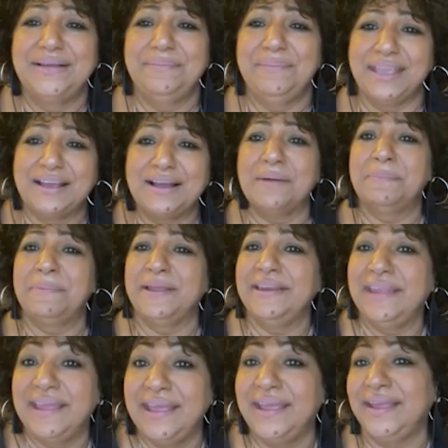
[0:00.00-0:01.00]
Makeup
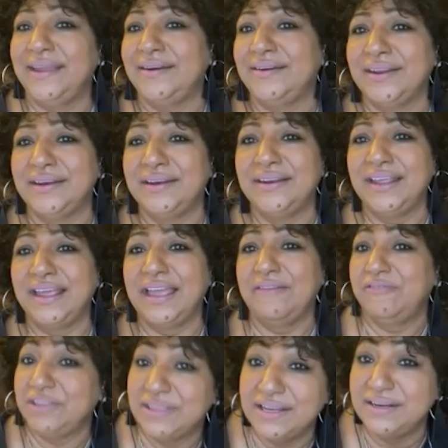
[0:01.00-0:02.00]
and hair and
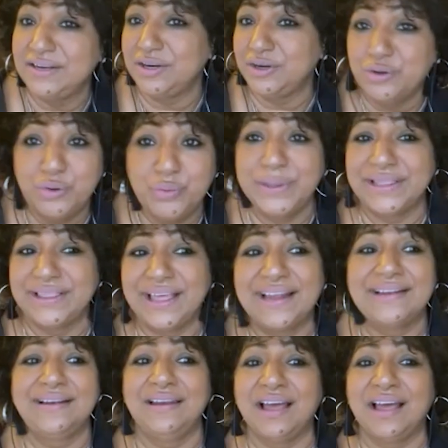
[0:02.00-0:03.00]
everything to do with
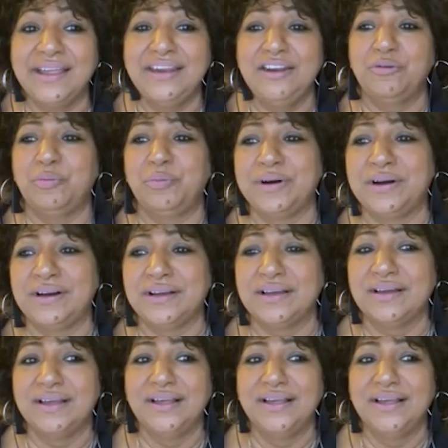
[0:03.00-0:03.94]
that line of work,